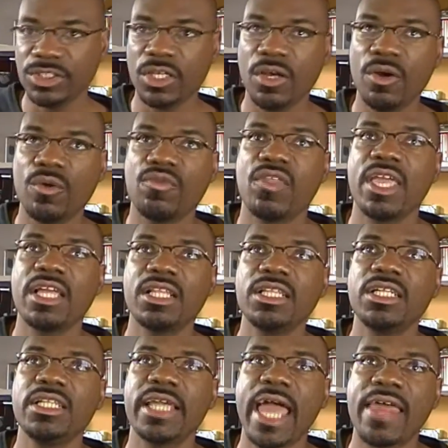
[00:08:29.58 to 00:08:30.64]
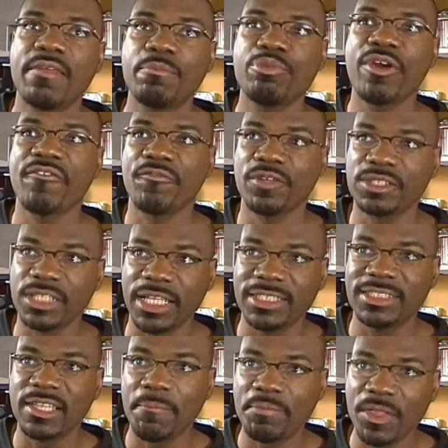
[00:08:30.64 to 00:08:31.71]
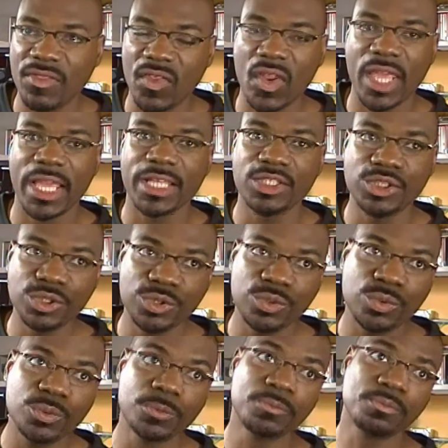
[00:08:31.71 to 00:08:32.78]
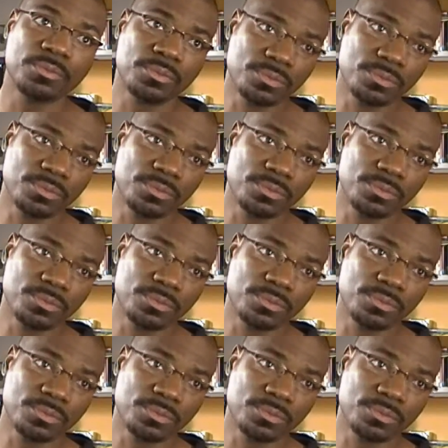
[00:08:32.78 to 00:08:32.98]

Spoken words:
So they clearly have a preference. It's something that they can do,